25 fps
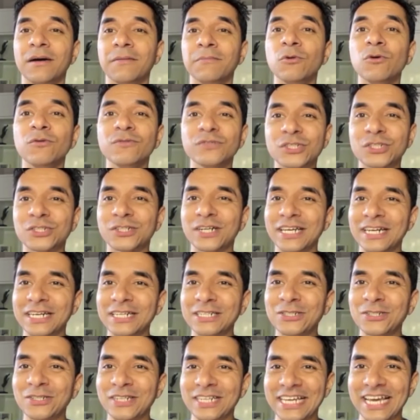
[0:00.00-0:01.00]
move straight
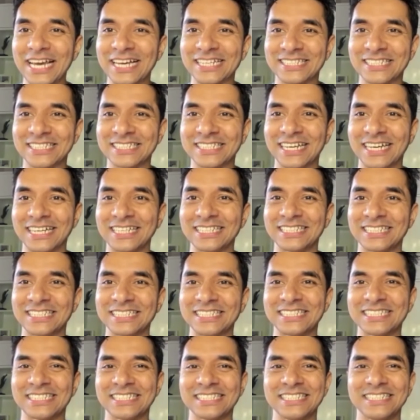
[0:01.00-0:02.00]
into the
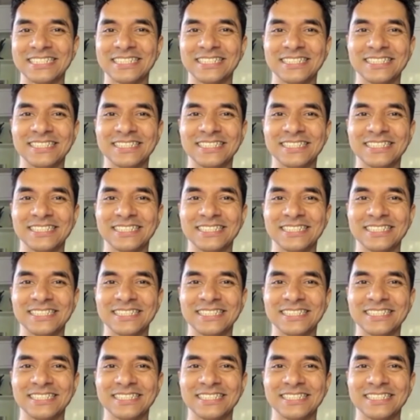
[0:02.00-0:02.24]
exercises.